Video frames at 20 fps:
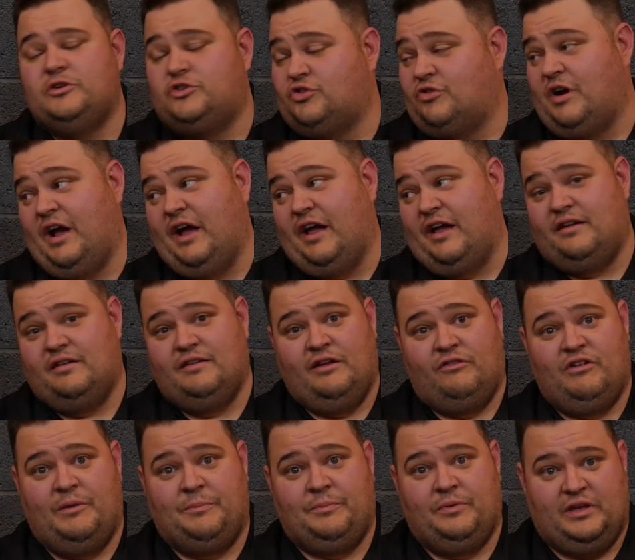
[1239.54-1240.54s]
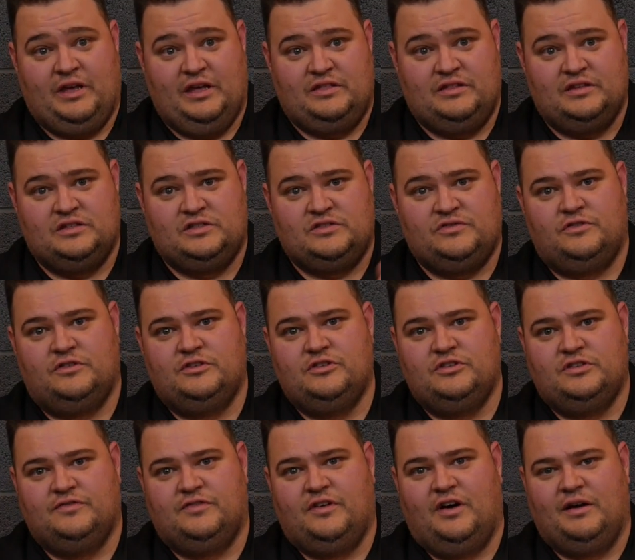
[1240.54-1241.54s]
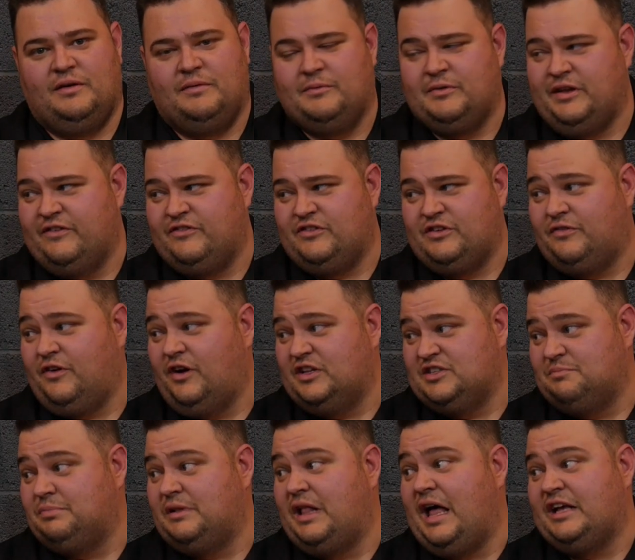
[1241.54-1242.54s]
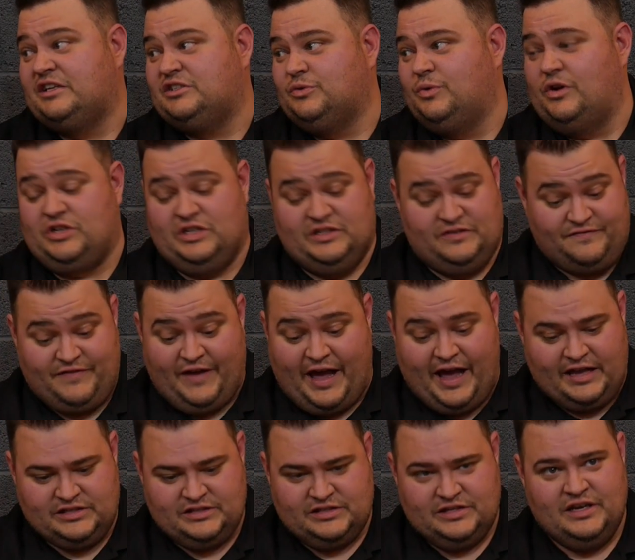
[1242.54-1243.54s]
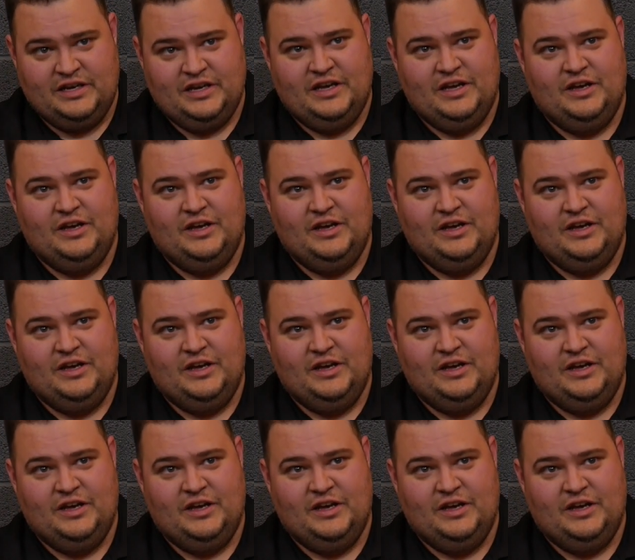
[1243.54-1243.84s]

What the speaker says: I'm gonna try and replicate this for you, Devon. We give Devon's blast questions, fast,